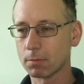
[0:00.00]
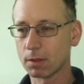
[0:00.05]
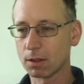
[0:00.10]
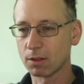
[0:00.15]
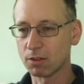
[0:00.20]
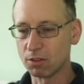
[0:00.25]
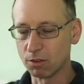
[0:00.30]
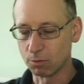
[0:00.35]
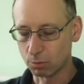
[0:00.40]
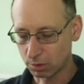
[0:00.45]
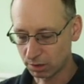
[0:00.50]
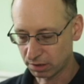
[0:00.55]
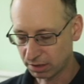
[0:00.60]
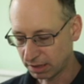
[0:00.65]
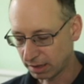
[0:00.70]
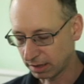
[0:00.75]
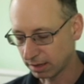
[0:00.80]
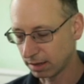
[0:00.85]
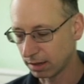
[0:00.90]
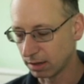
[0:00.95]
So what's
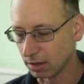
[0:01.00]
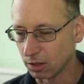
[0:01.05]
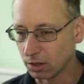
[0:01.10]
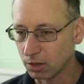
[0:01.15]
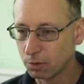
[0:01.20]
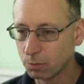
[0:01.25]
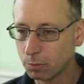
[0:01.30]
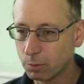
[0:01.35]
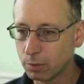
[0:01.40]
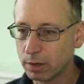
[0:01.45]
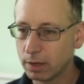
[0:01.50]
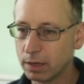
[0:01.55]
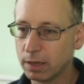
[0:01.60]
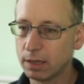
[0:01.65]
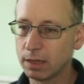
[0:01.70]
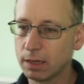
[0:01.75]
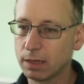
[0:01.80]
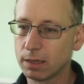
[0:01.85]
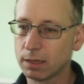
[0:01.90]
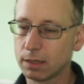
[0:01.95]
that done? Can
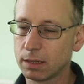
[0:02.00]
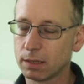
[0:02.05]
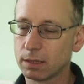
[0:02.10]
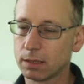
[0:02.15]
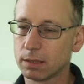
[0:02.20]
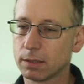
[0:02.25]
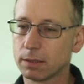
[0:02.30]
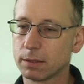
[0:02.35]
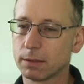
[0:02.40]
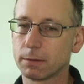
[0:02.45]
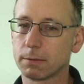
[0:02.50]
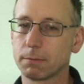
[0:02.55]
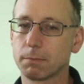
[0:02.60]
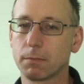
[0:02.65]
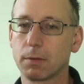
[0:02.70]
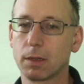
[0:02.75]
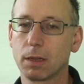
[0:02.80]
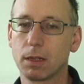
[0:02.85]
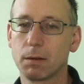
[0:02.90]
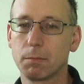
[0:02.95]
we
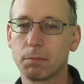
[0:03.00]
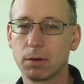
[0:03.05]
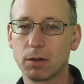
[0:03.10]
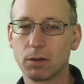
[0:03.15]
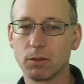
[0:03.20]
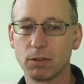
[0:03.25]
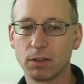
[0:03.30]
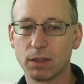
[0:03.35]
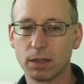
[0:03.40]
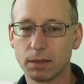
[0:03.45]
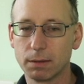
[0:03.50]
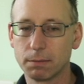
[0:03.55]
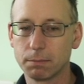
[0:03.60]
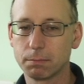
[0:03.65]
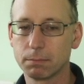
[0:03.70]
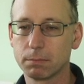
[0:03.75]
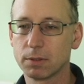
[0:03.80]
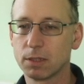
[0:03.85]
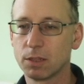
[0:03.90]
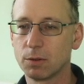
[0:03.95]
upload that?
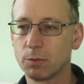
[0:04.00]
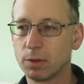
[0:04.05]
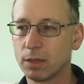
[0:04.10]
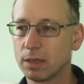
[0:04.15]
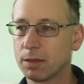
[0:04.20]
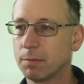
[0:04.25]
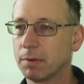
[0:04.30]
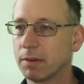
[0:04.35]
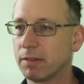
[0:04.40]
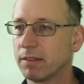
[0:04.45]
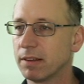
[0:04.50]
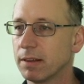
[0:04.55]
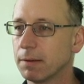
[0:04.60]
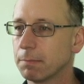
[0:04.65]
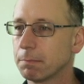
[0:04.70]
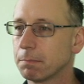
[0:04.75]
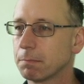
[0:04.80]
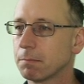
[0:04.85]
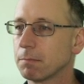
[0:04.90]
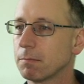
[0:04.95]
Can we commit it?
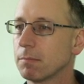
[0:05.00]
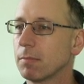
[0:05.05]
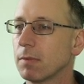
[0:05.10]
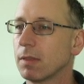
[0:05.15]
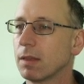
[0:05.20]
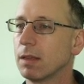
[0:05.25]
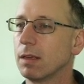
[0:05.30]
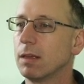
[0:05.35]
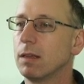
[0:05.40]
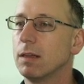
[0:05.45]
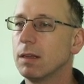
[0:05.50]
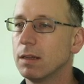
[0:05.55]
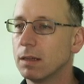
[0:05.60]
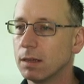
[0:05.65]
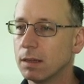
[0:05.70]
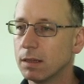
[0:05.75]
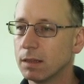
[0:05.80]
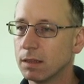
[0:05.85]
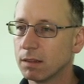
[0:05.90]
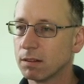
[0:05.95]

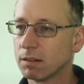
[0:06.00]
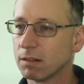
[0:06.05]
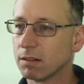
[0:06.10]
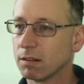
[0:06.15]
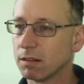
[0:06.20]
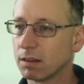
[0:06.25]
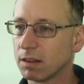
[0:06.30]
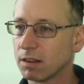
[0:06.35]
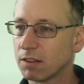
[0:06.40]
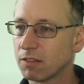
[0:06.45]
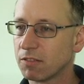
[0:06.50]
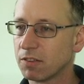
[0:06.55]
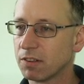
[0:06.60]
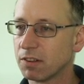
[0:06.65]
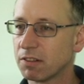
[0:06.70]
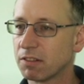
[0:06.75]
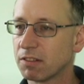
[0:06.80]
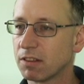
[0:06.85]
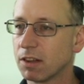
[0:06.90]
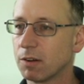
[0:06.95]
So let's
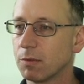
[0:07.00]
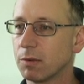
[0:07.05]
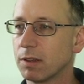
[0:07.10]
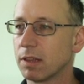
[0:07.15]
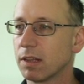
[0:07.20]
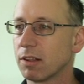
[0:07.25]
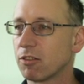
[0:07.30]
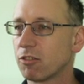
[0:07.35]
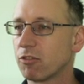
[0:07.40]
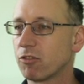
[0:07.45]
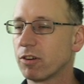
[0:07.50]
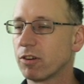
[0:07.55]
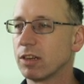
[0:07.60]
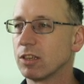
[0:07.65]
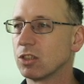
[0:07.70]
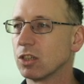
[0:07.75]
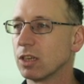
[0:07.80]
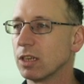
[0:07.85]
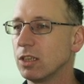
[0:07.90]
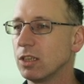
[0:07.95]
first start with that string
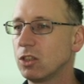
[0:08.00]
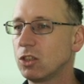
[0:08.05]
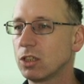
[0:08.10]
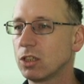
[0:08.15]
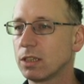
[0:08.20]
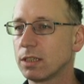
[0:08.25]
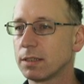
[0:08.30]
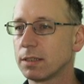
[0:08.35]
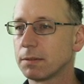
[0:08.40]
change.